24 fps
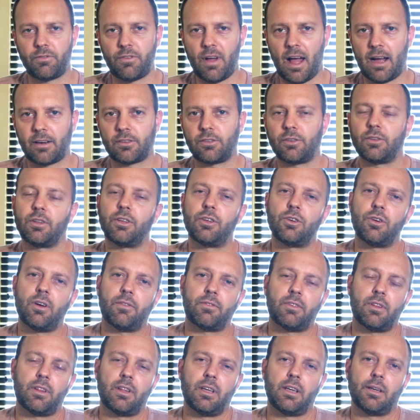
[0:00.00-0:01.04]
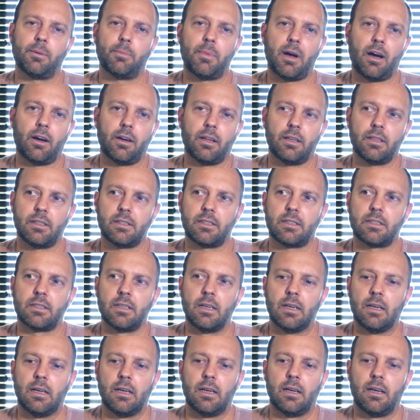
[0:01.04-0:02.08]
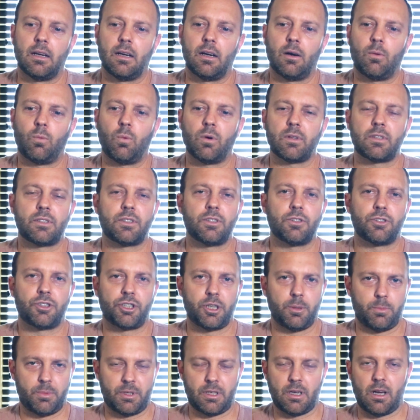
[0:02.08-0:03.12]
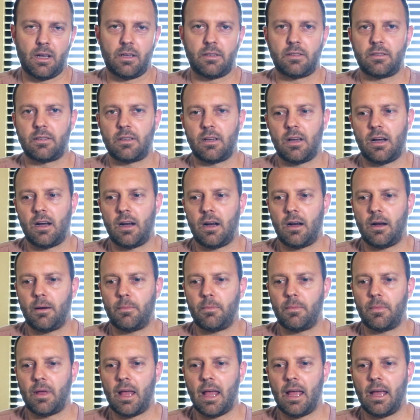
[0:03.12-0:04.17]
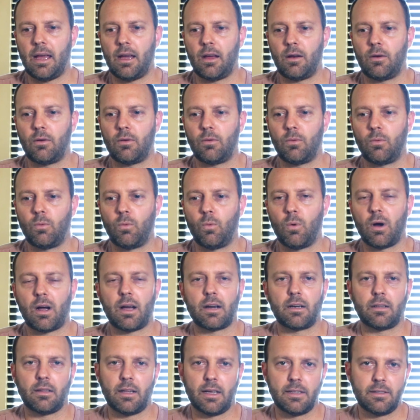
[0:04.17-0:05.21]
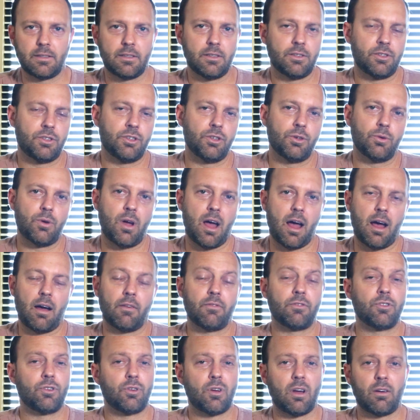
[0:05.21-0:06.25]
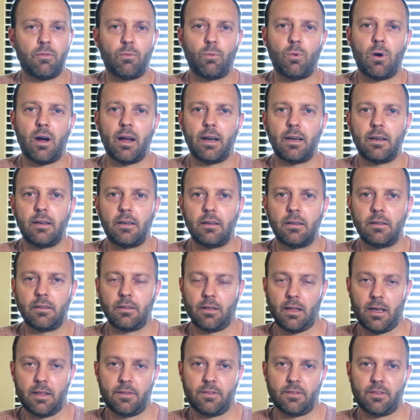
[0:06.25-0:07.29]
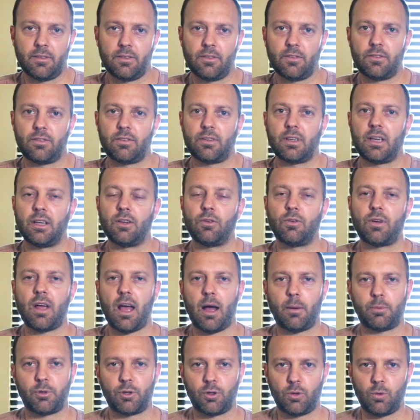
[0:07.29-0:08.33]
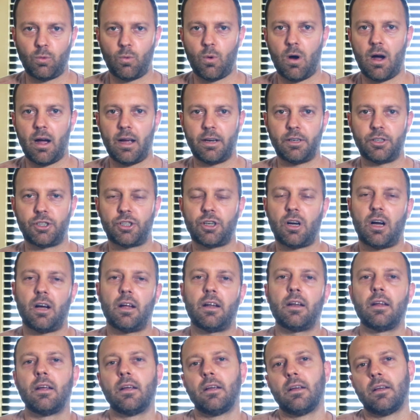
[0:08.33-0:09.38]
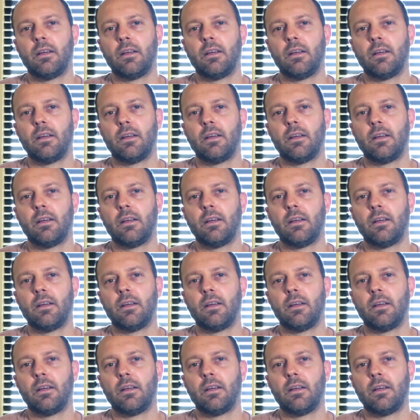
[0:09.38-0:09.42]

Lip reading: factor that you have to think about is what's your chip size, and what kind of lenses do you have? Do you have wide lenses? Can you capture a wide shot?